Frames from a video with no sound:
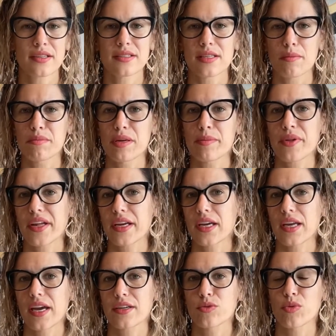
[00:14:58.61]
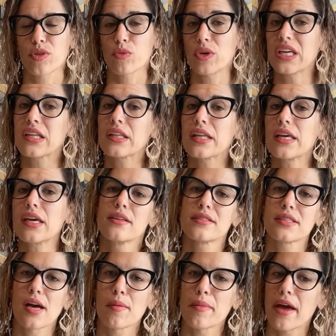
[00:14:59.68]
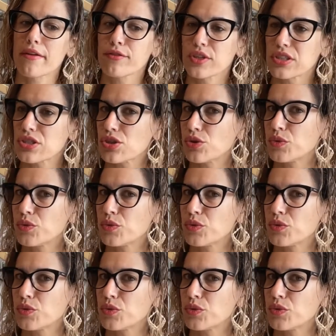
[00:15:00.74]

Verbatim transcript: Some people I connect with weekly, some every 2